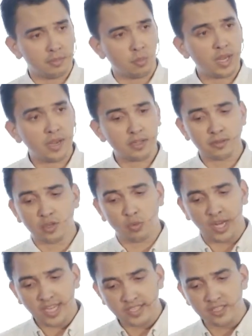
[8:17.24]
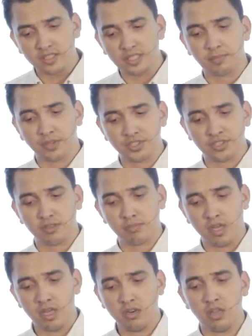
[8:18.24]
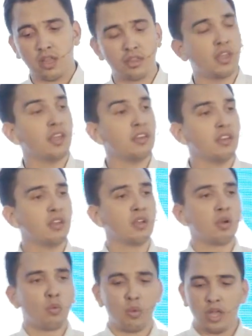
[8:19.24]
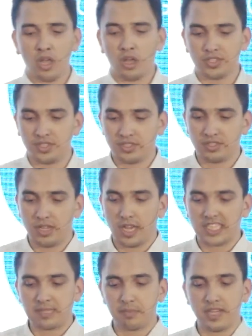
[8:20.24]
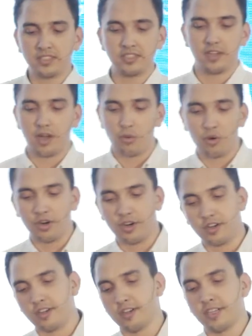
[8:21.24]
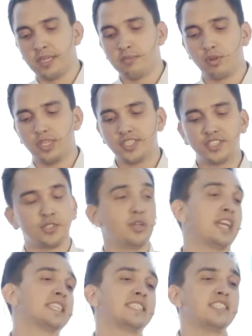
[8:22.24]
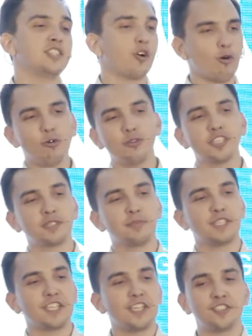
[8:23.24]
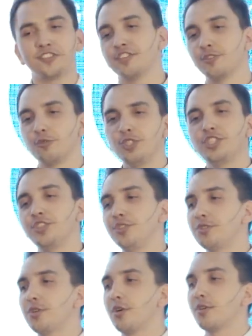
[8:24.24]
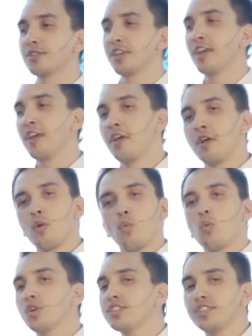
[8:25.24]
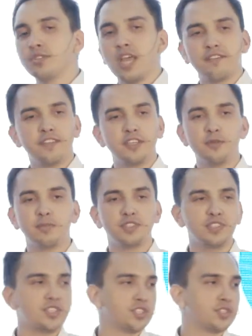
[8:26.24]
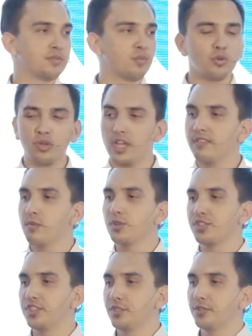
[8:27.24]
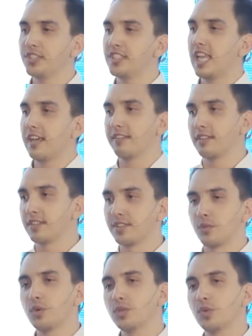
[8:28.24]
We are creating this personal plan, and then we are just expecting our employees to exceed all the expectations, reach new goals, want to have the new positions, want to have more seniority levels. So